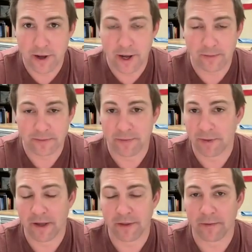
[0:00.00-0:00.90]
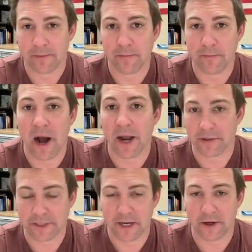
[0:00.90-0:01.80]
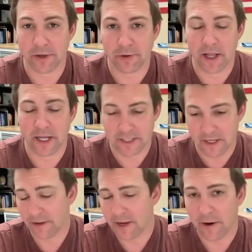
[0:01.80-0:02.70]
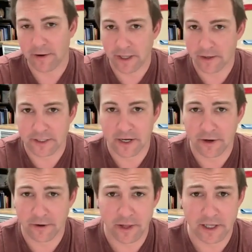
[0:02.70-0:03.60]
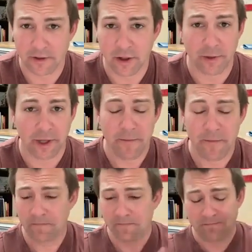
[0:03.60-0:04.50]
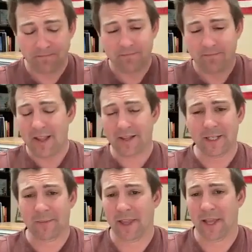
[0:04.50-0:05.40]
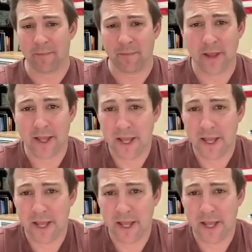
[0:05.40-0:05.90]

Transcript: Some of the other models that are utilized, the other calculators that are utilized globally, some of them